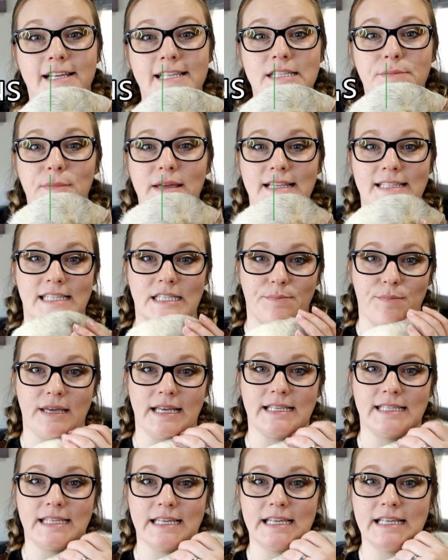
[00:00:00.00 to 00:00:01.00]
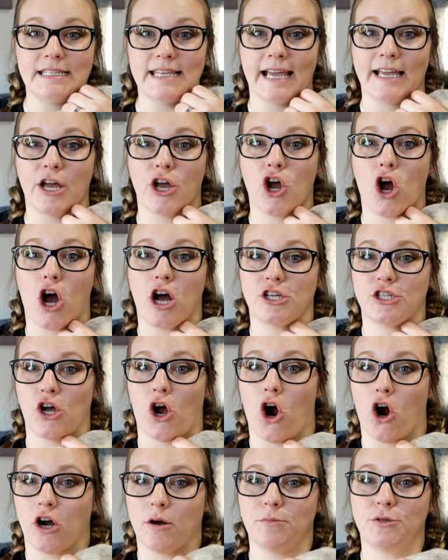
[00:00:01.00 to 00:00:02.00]
This means species that can cause
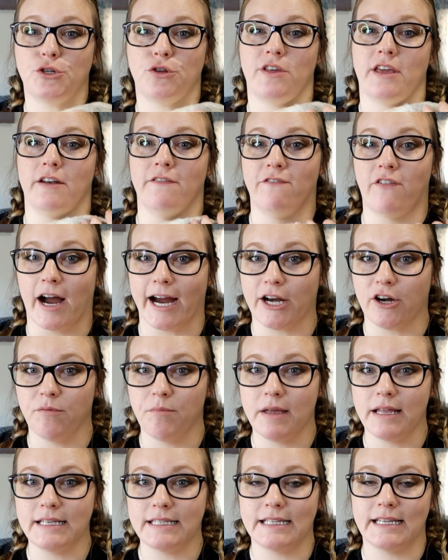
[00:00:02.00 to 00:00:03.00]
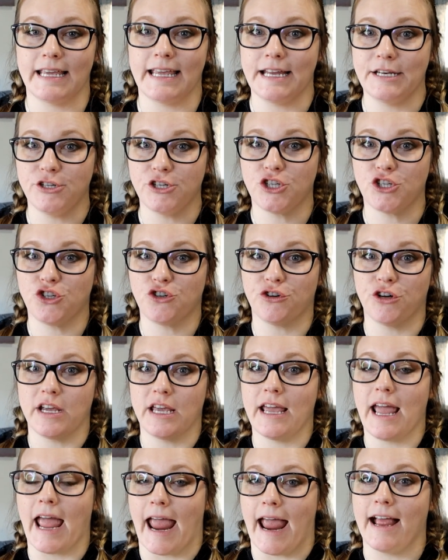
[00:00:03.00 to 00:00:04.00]
harm to the environment,
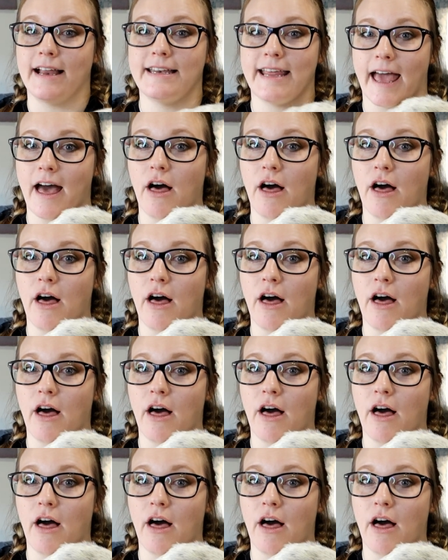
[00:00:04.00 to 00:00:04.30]
industry, and